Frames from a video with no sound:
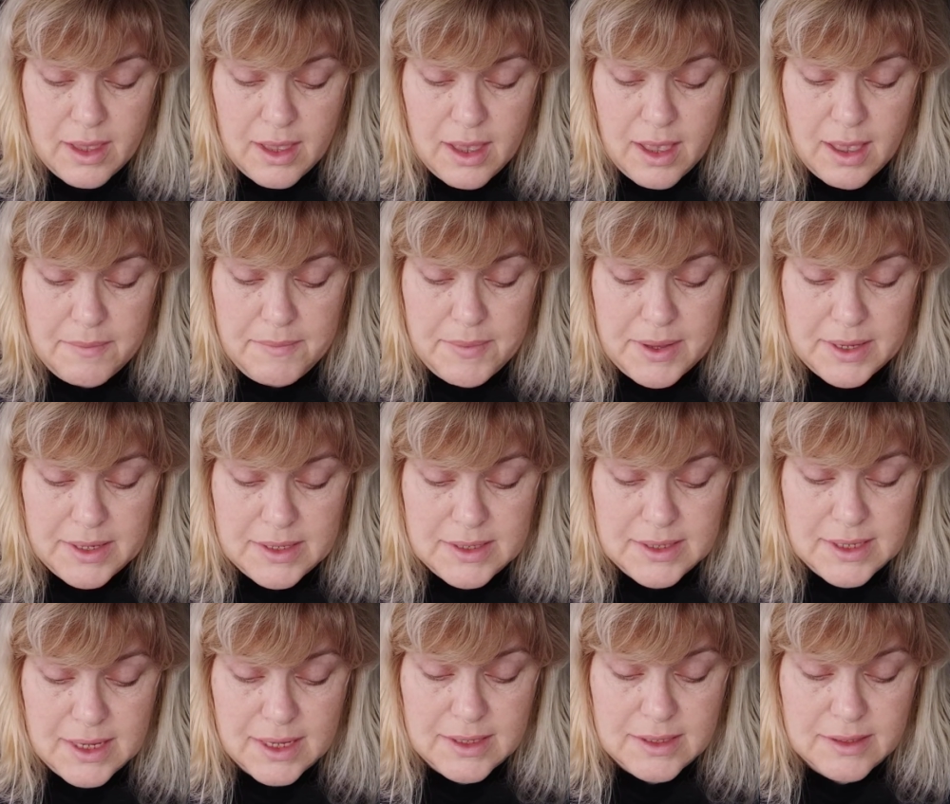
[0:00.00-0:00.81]
A
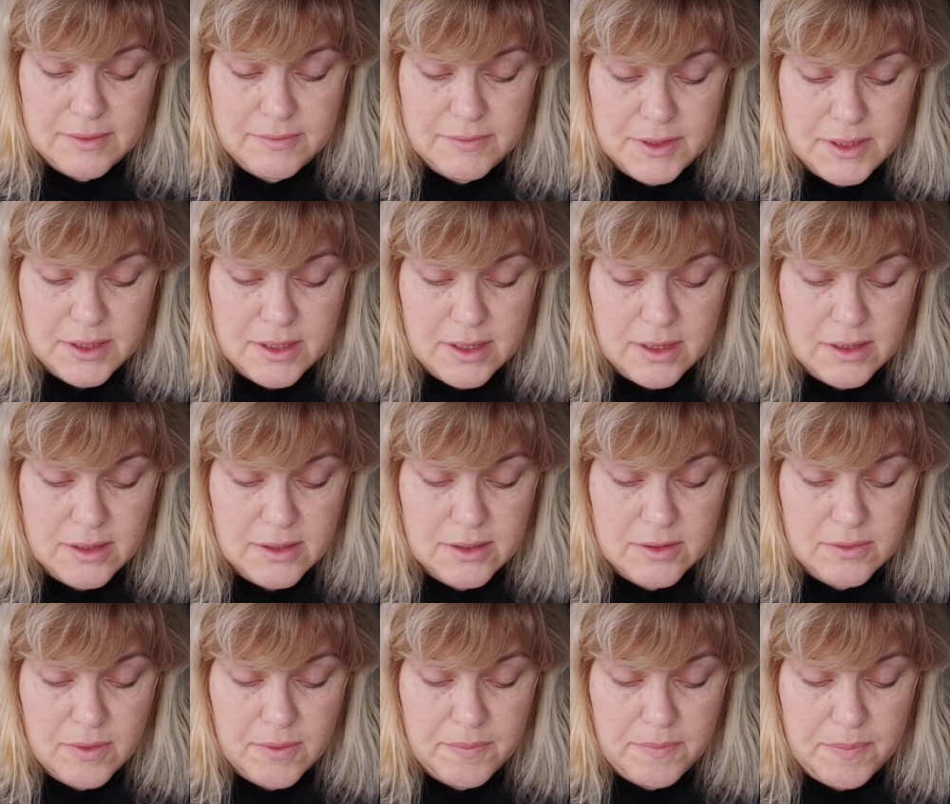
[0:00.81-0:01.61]
meditator must learn
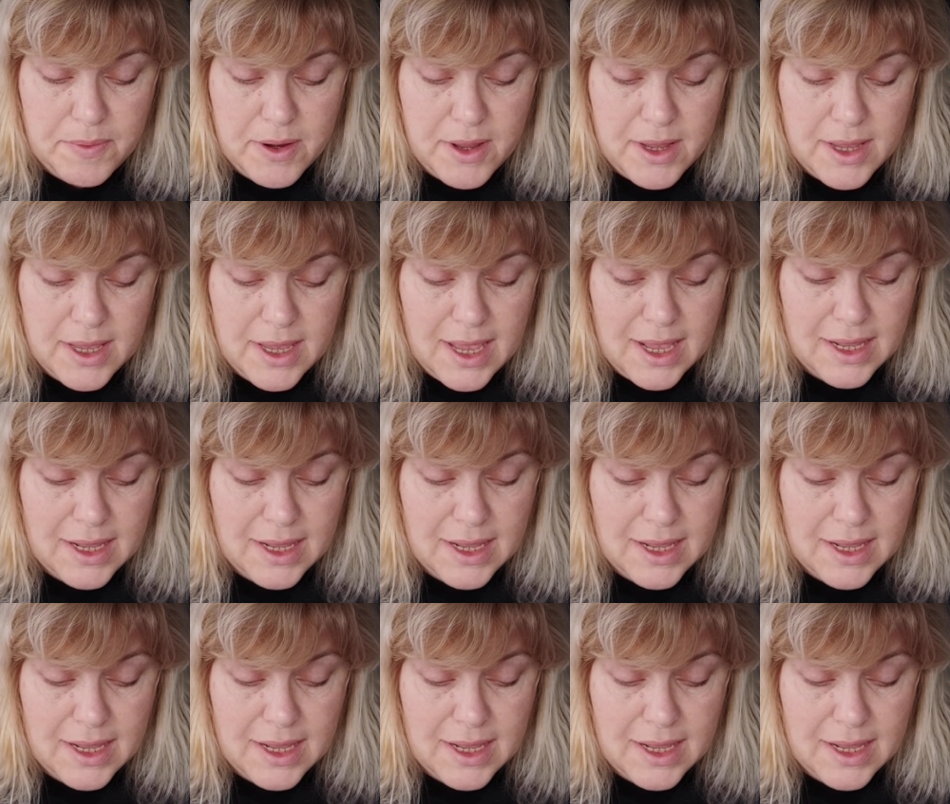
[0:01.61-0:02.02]
to apply